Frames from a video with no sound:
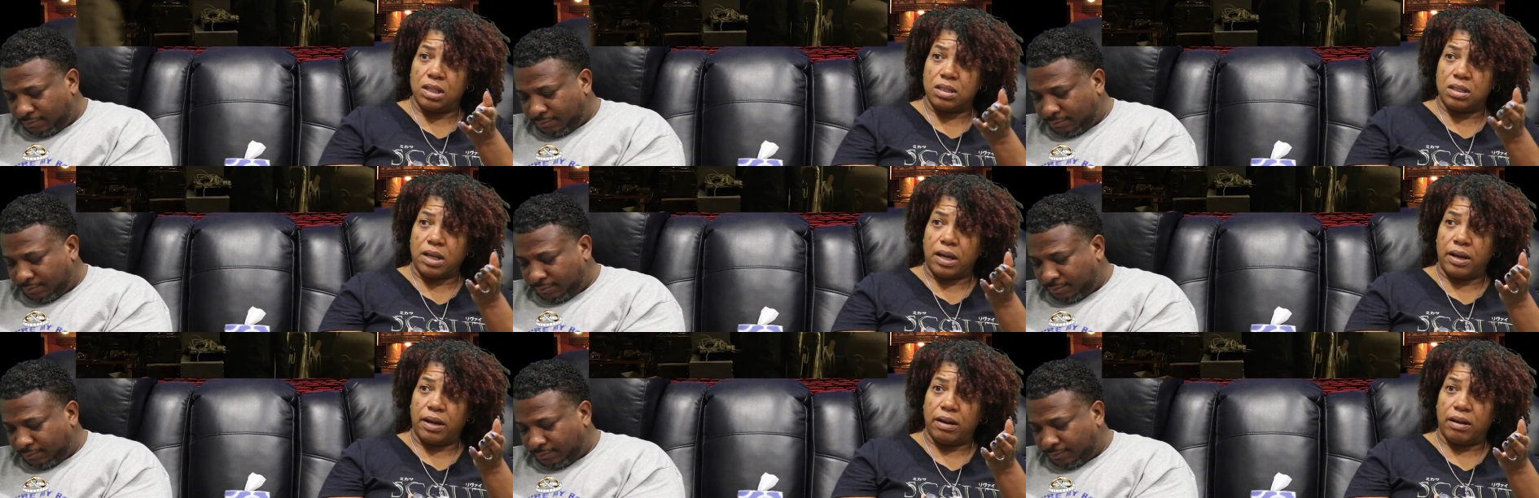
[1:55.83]
Speaker 1: his
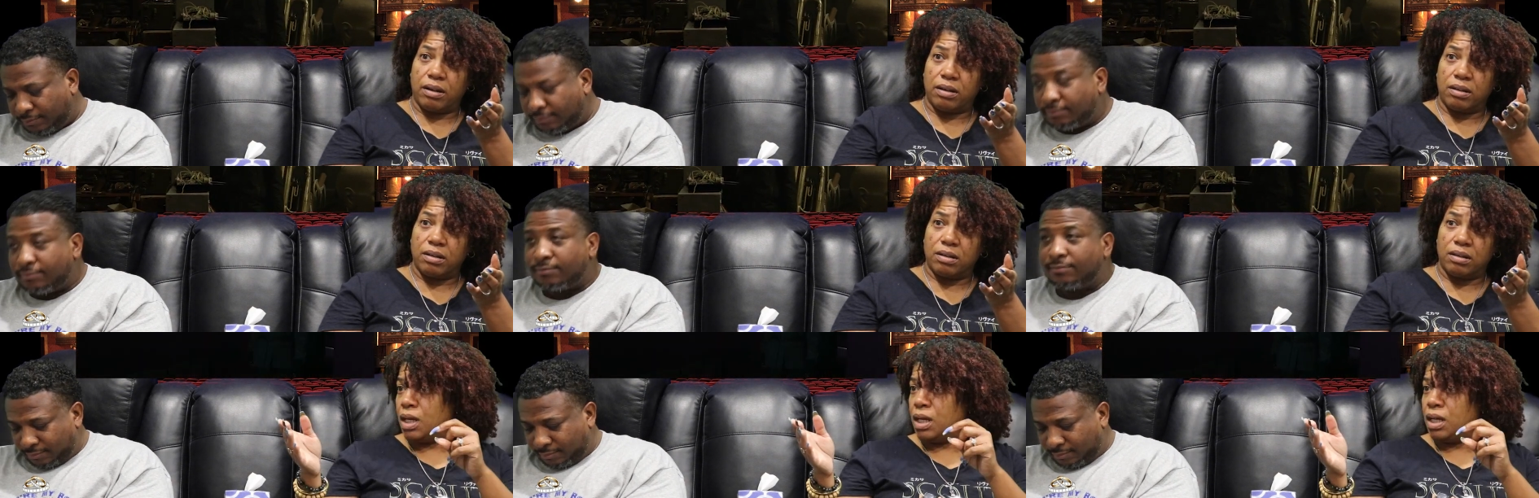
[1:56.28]
hair?
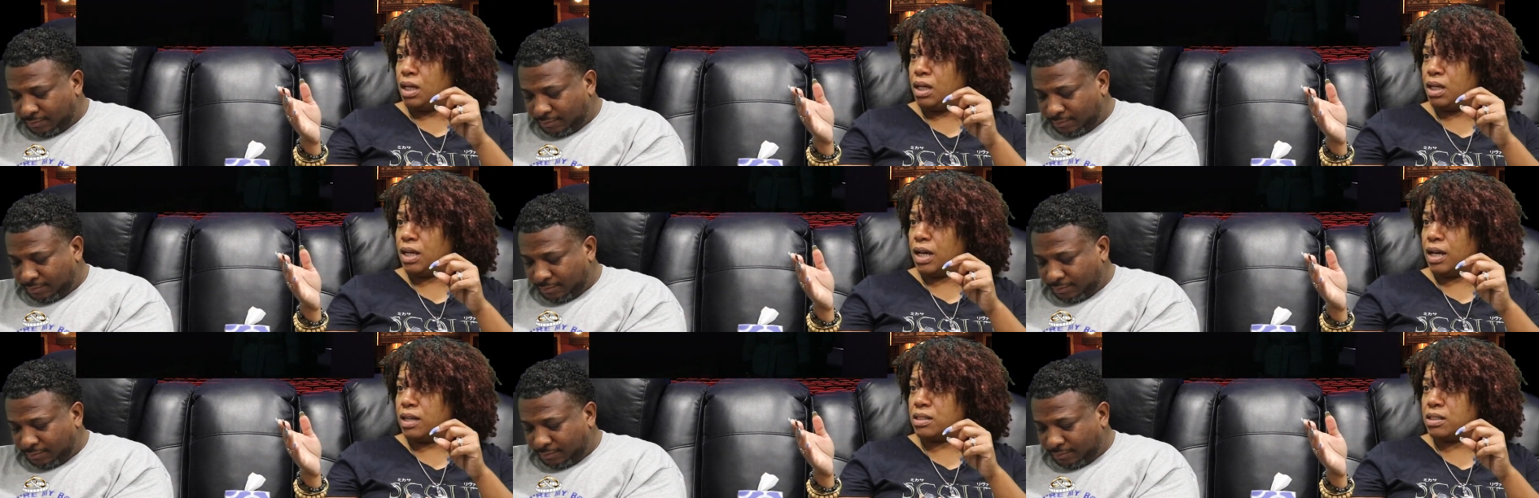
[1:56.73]
He
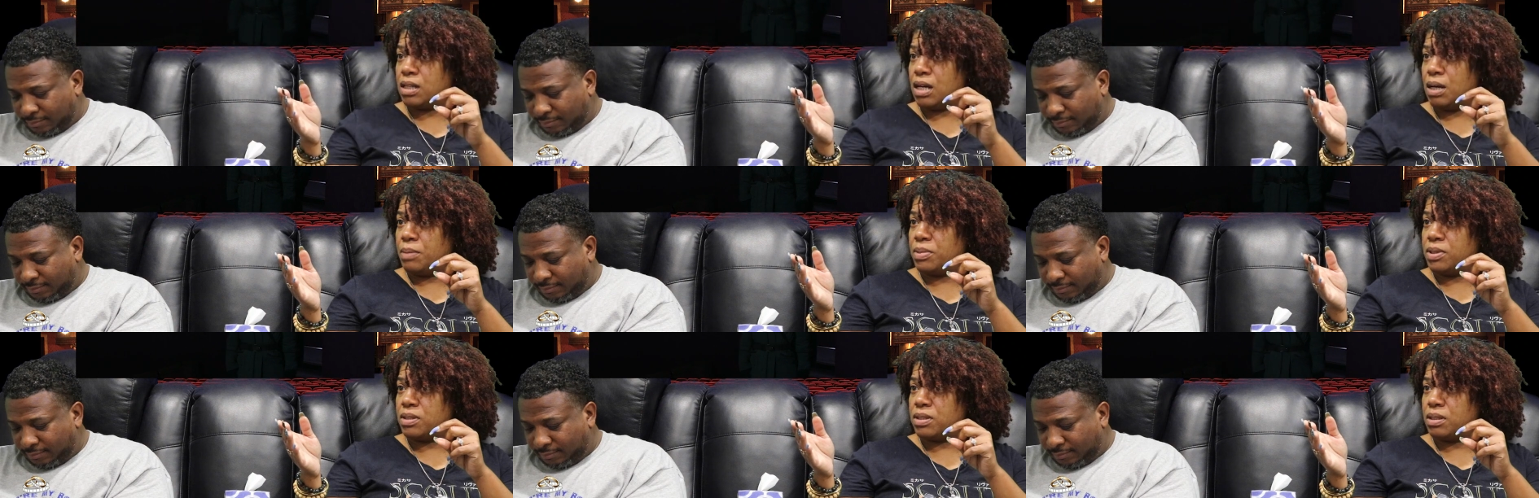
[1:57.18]
got
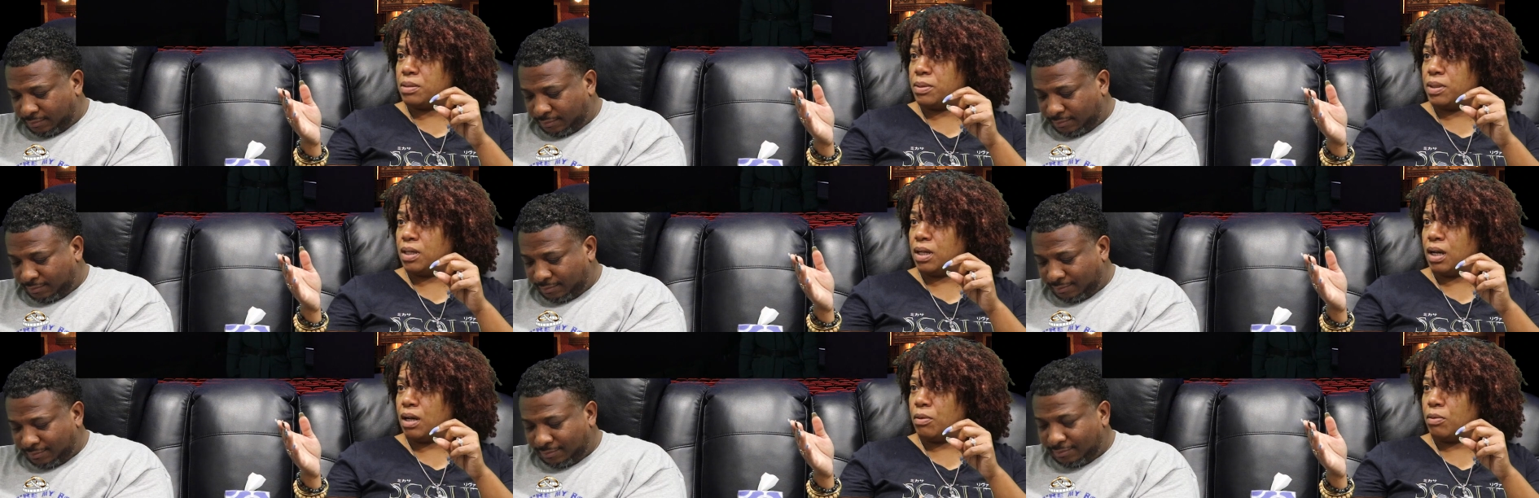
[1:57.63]
zombies up.
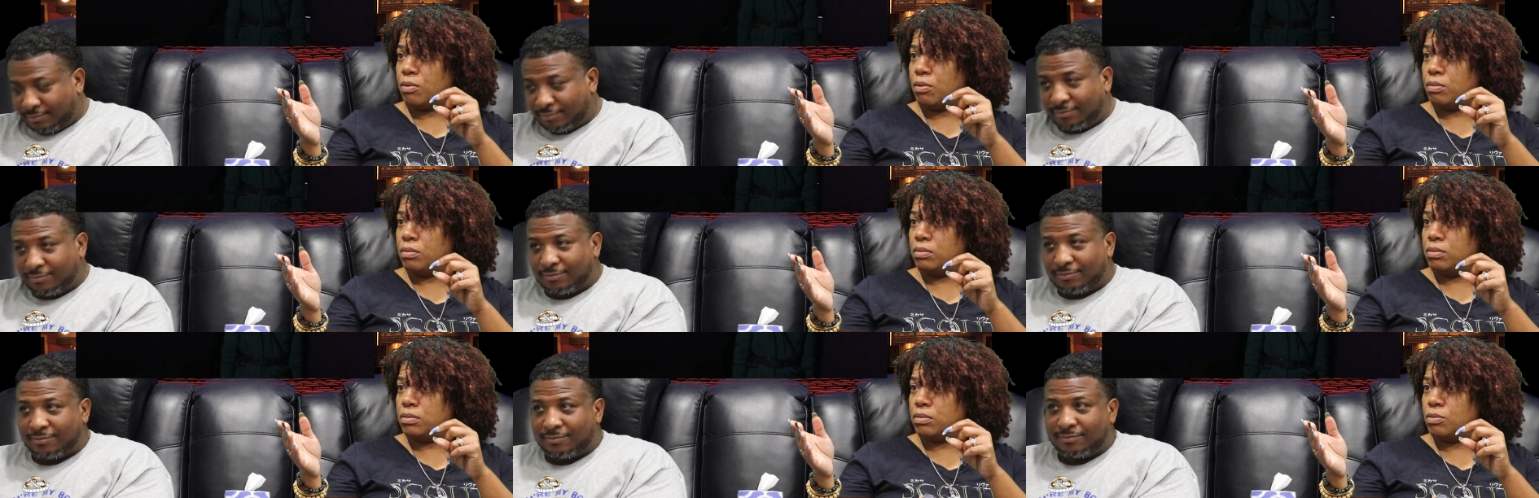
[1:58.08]
He got
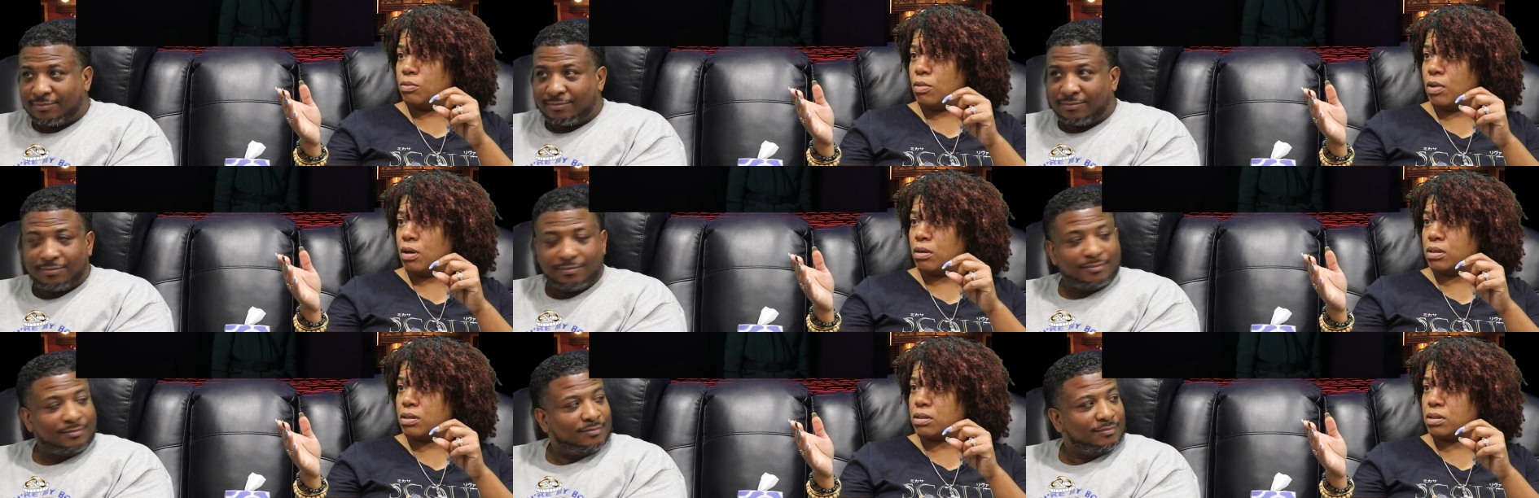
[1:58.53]

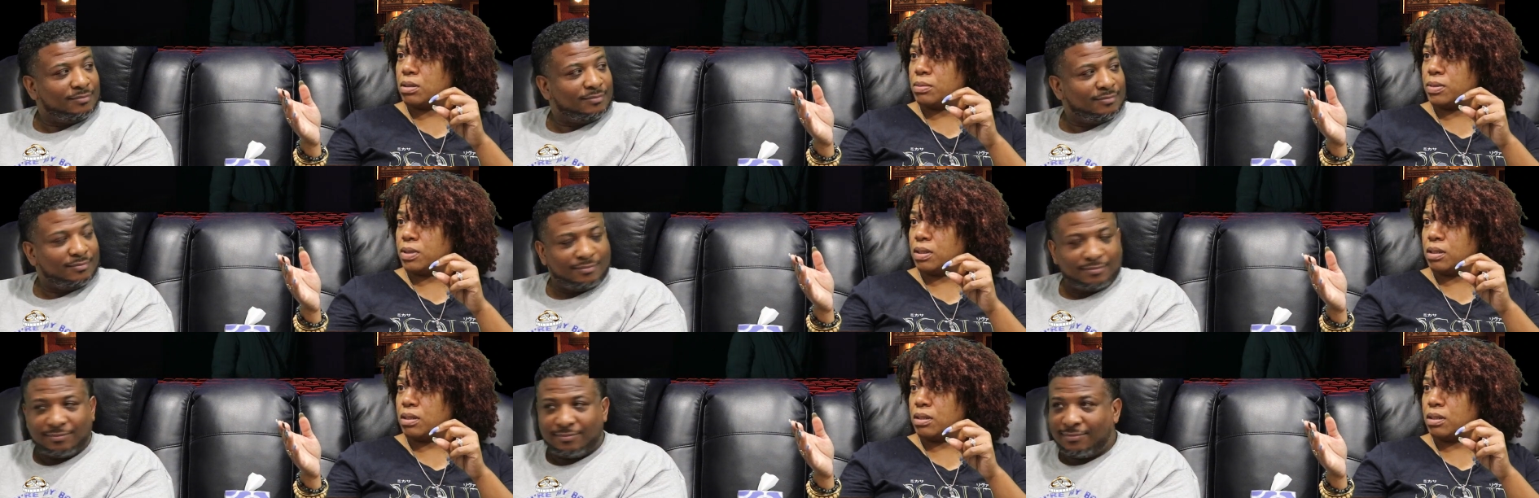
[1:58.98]
walkers up
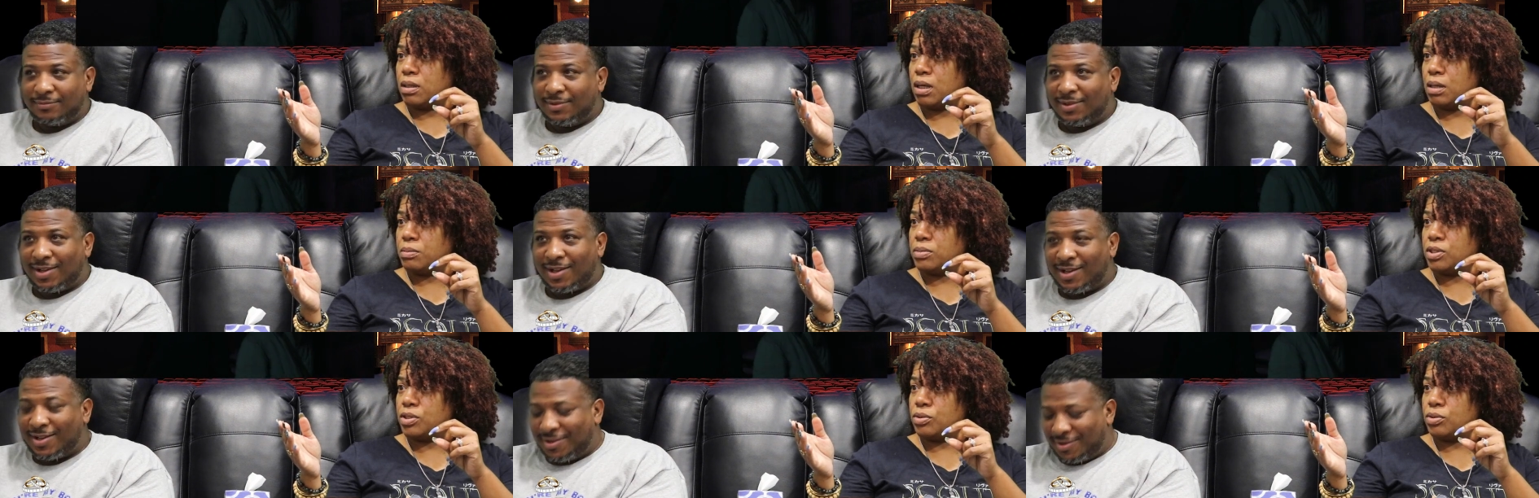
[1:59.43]

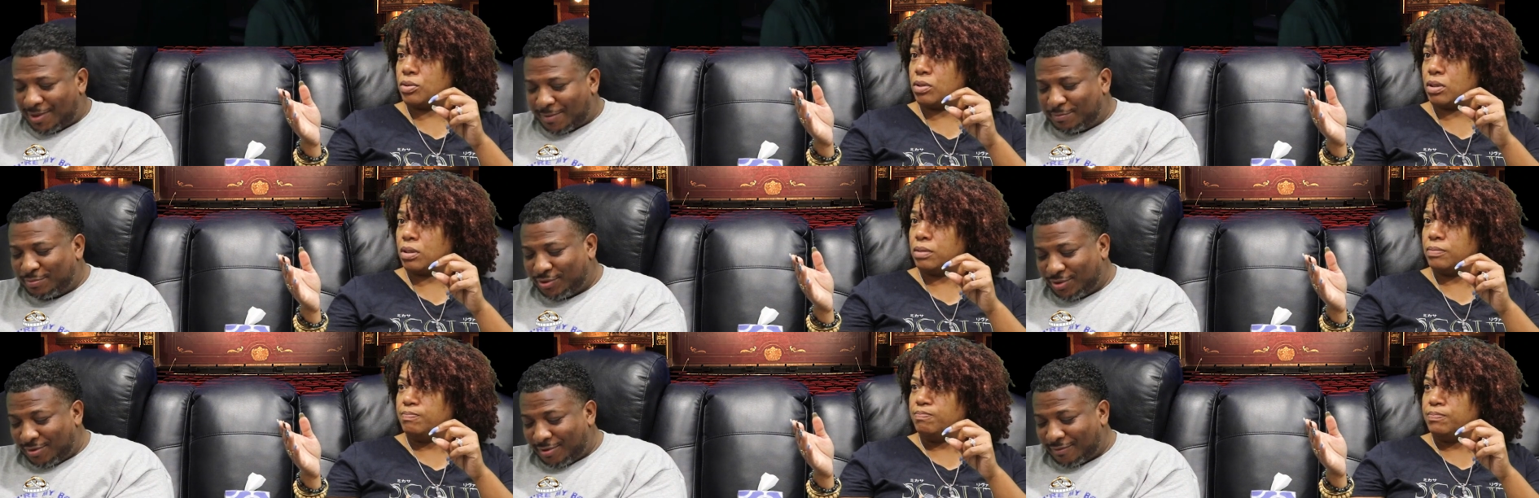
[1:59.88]
there. they
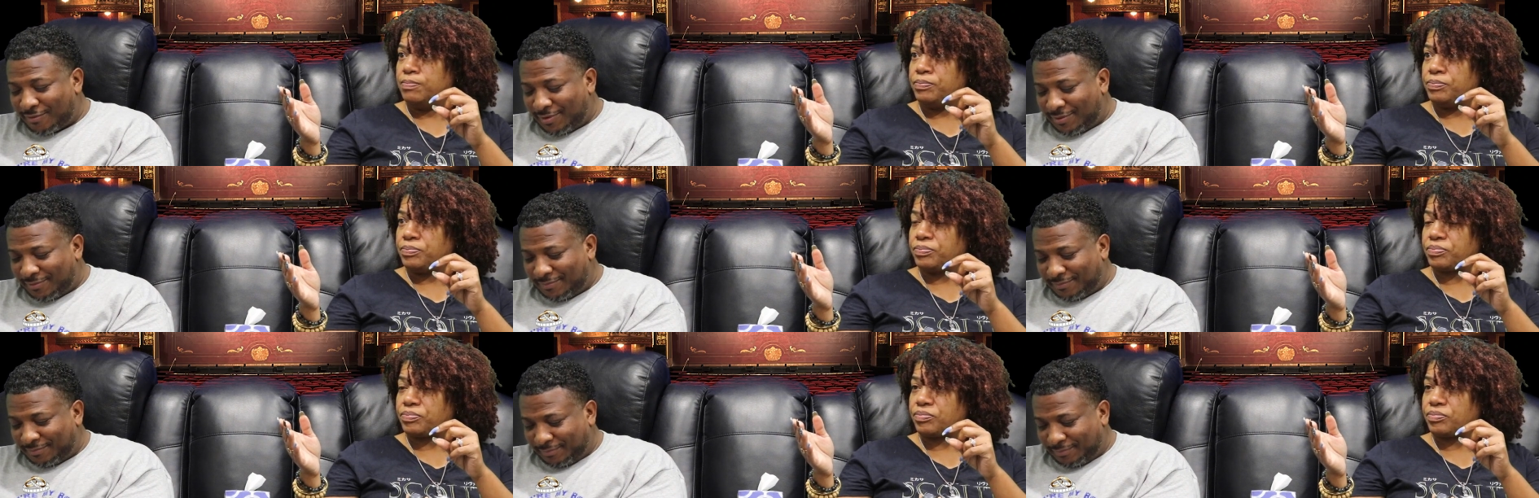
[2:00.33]
are children.